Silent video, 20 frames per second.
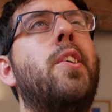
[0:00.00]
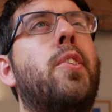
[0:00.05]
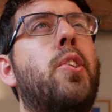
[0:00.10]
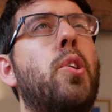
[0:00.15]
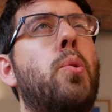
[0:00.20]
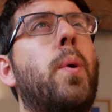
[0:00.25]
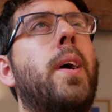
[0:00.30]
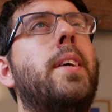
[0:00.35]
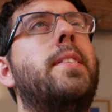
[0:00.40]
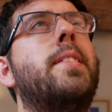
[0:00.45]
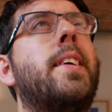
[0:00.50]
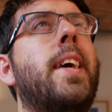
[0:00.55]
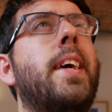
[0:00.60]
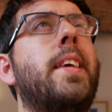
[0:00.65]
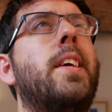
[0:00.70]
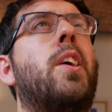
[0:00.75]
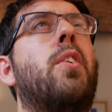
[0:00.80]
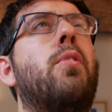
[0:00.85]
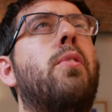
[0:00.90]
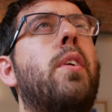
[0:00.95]
a good way to
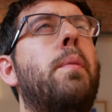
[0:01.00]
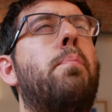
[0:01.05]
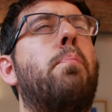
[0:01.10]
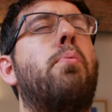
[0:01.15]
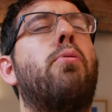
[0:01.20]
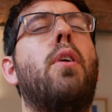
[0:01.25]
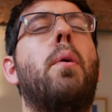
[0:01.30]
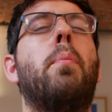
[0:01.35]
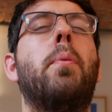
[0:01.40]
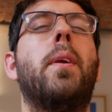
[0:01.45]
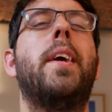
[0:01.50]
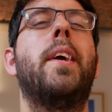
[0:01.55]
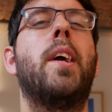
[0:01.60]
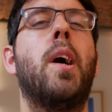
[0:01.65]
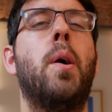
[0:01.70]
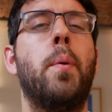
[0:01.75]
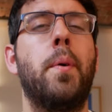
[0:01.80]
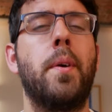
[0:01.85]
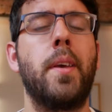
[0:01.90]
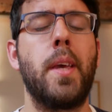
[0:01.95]
get your career properly
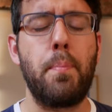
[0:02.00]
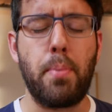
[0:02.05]
going.